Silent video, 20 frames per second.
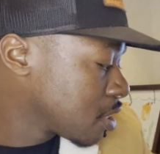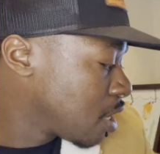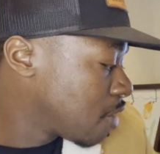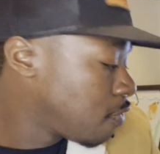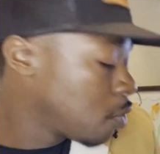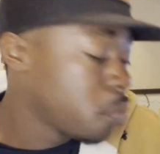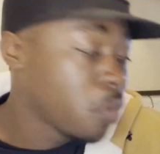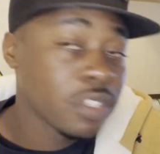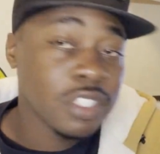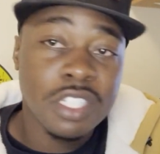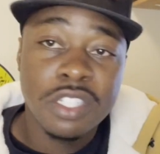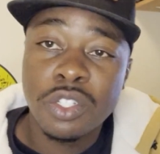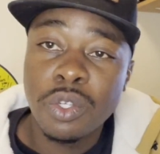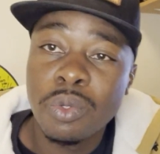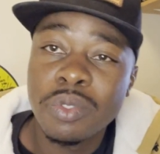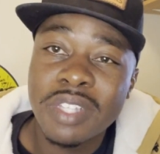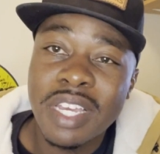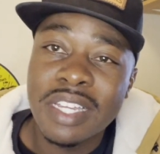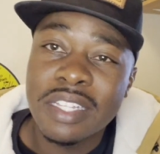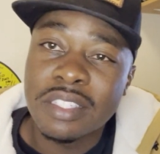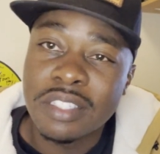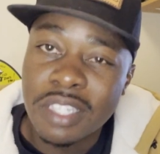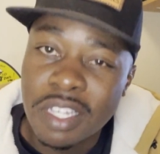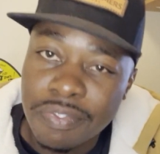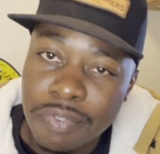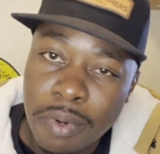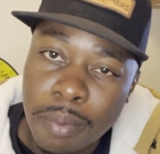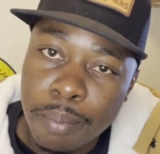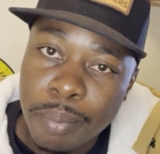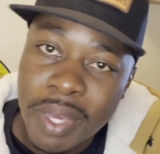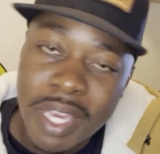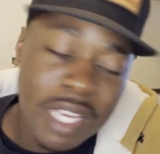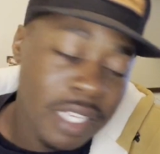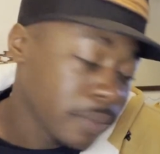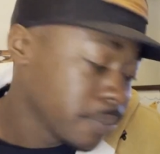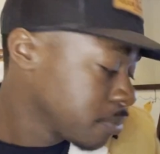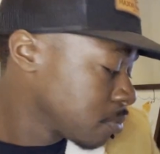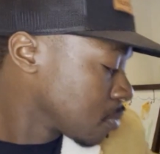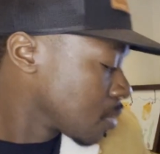if you want to use a different bait